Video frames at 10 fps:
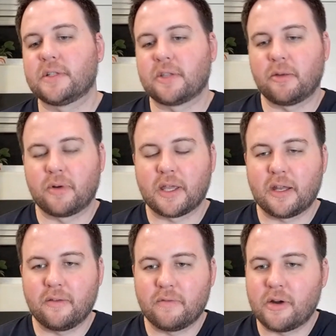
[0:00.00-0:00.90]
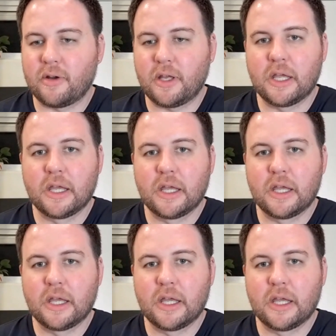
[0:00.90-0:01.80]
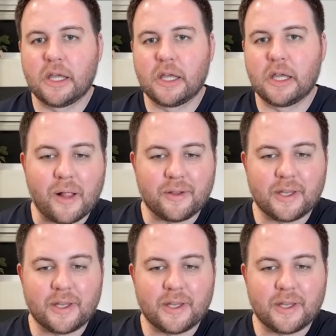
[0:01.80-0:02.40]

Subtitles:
So they weren't getting very good quality.